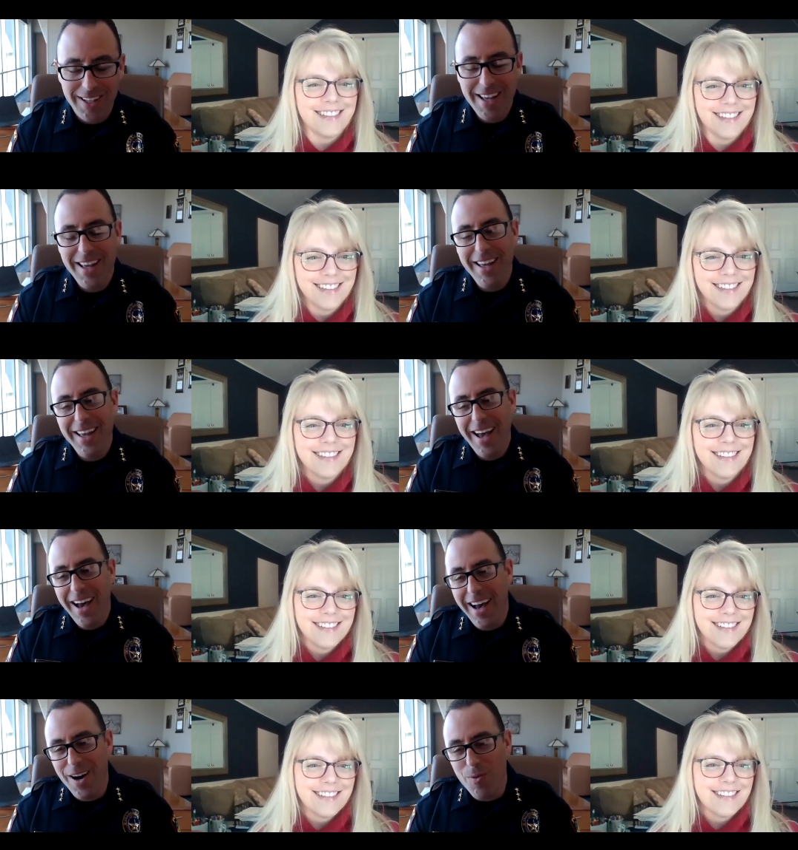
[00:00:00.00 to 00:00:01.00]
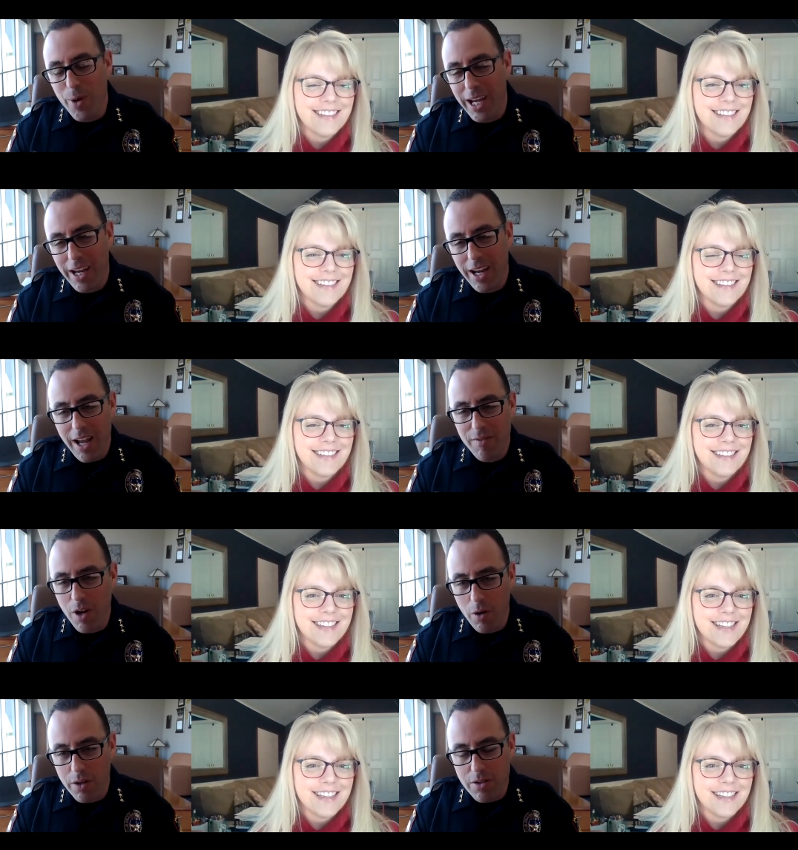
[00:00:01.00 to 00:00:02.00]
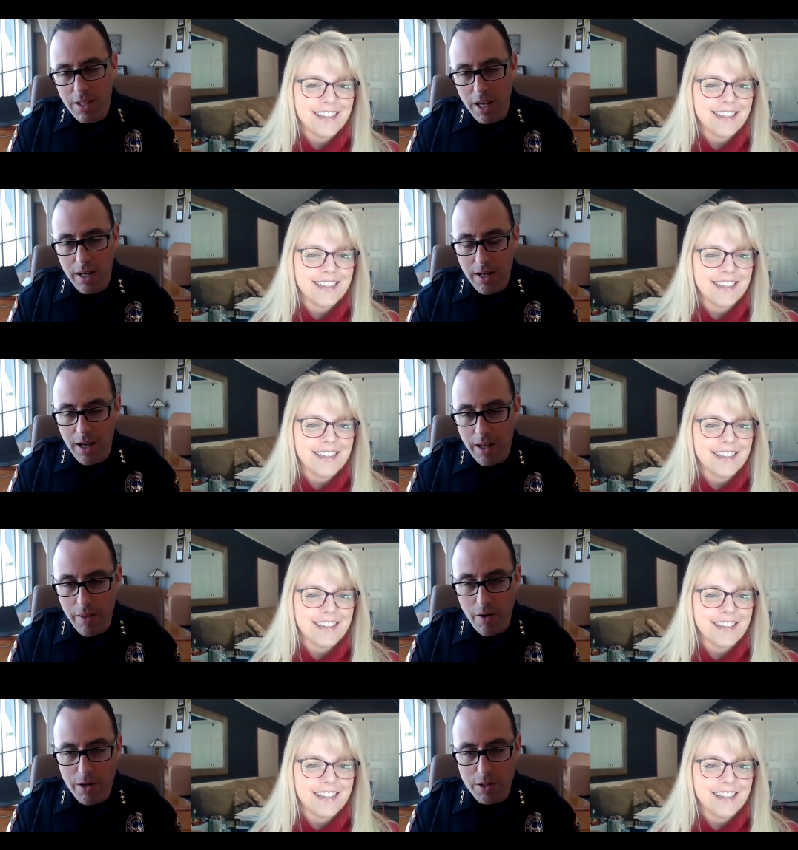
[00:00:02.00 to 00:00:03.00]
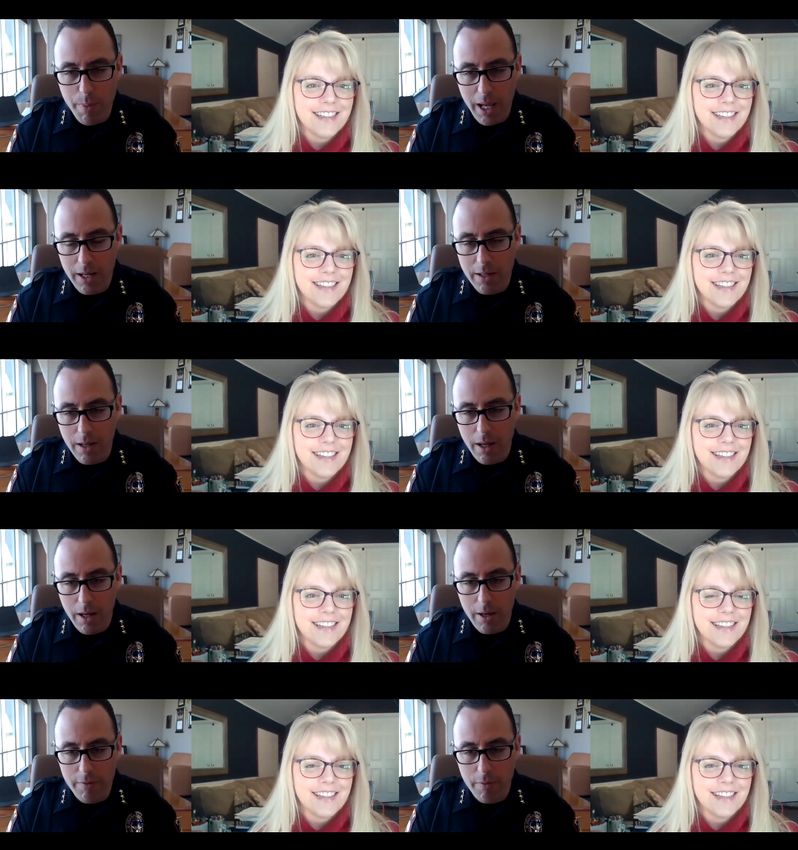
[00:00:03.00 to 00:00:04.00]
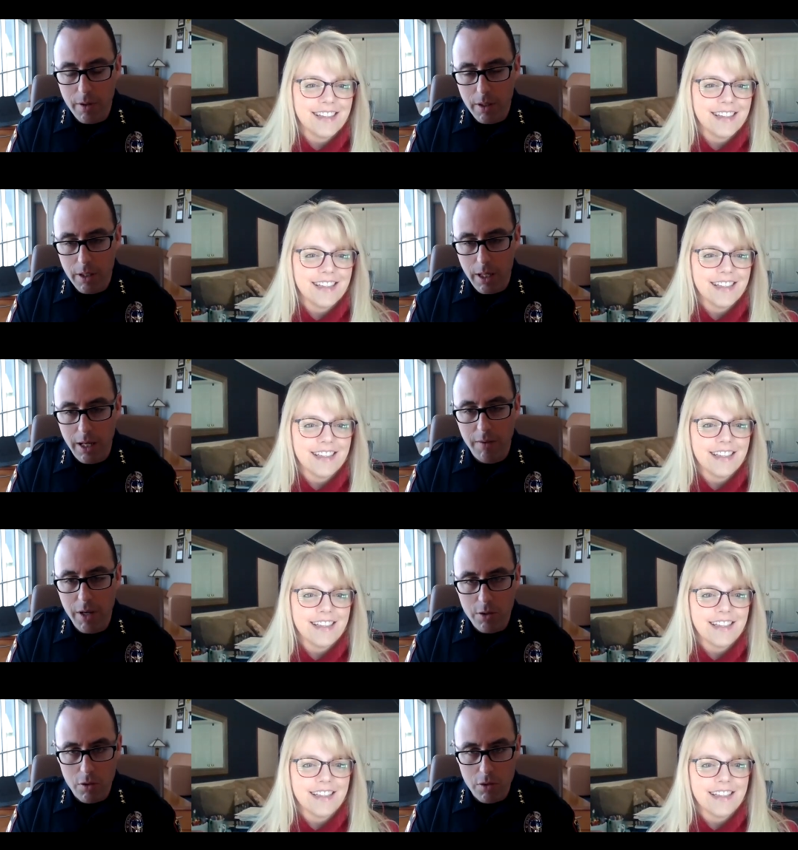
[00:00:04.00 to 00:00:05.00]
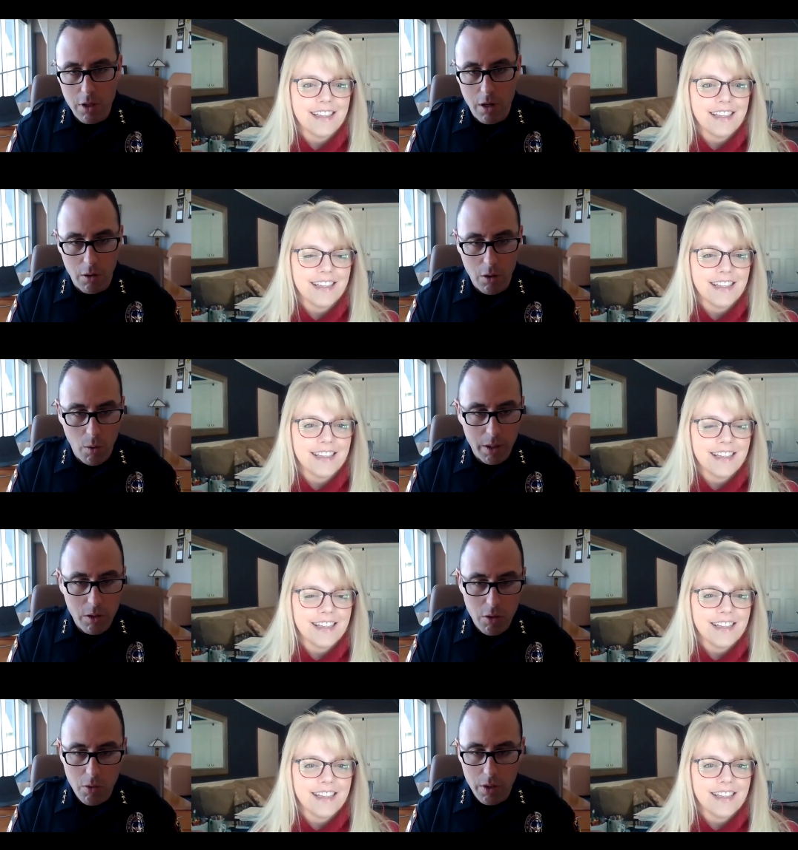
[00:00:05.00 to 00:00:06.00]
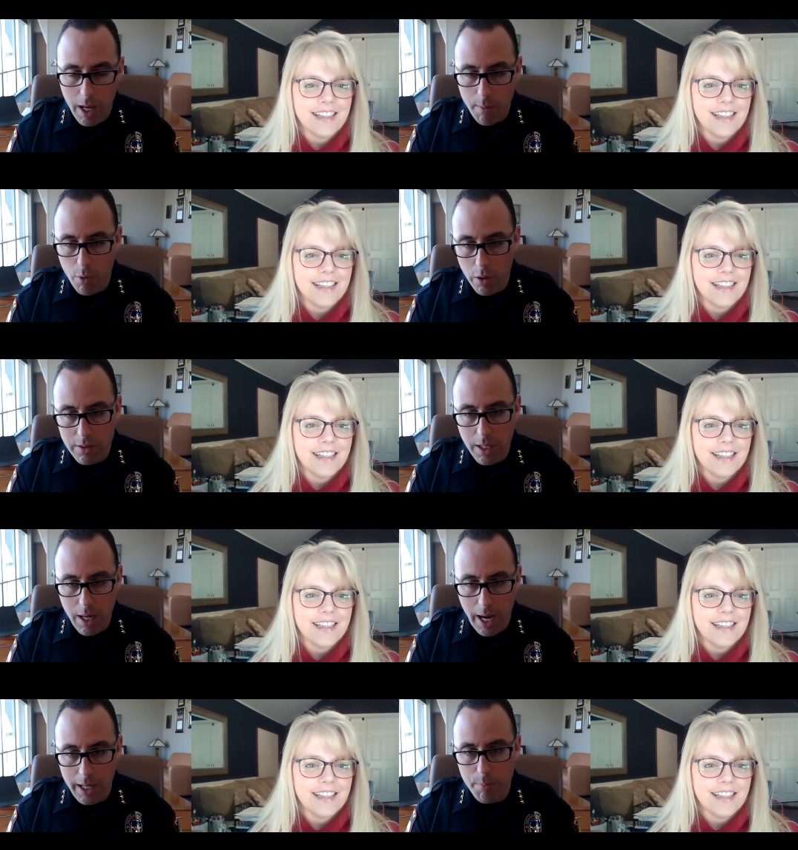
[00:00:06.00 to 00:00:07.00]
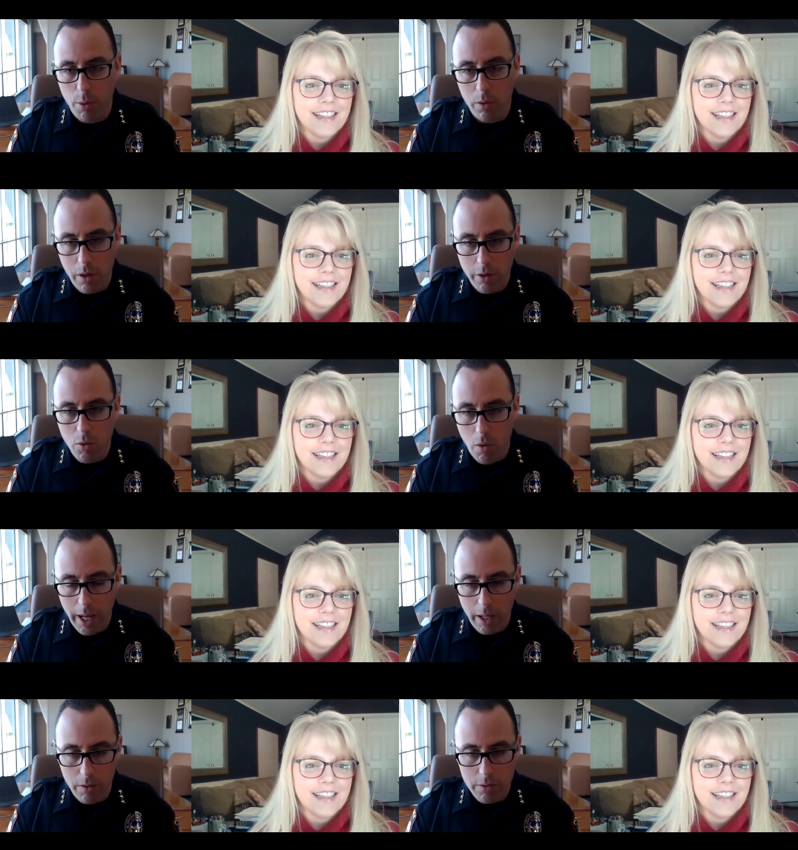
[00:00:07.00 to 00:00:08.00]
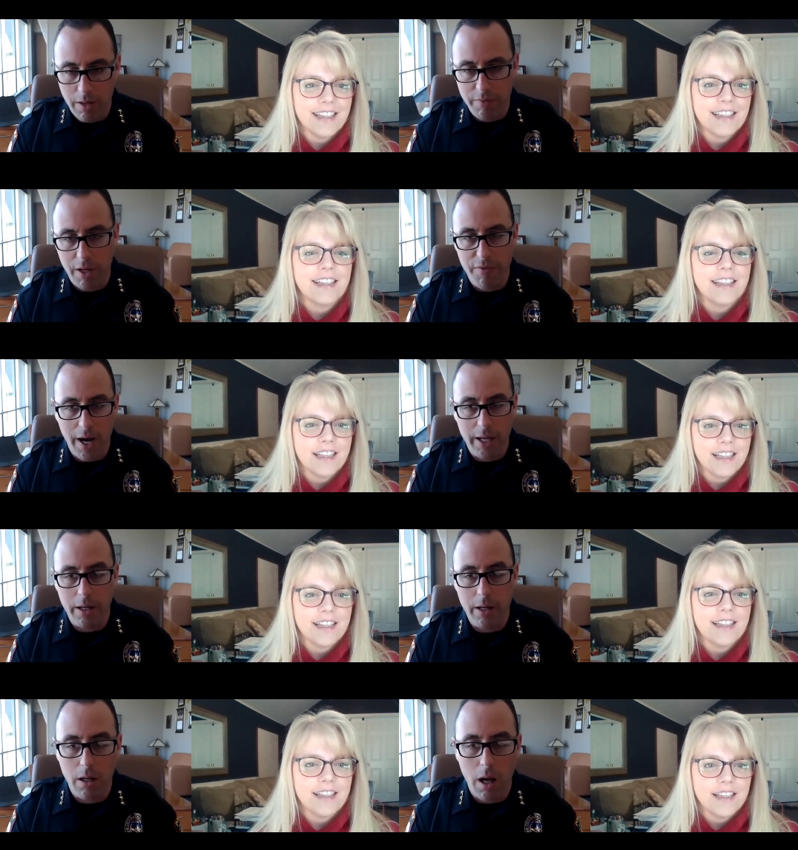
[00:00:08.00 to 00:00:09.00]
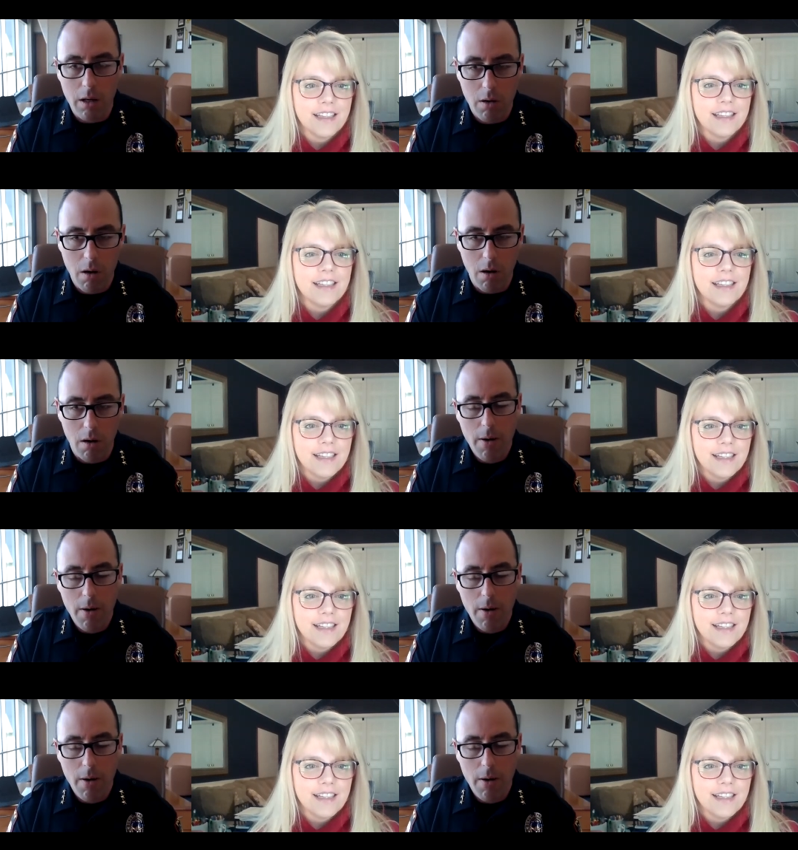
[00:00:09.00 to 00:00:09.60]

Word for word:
Speaker 1: uh, we have noticed that uh, there has been uh, individuals that are going through the neighborhoods at night pulling on door handles, and if they find an unlocked car,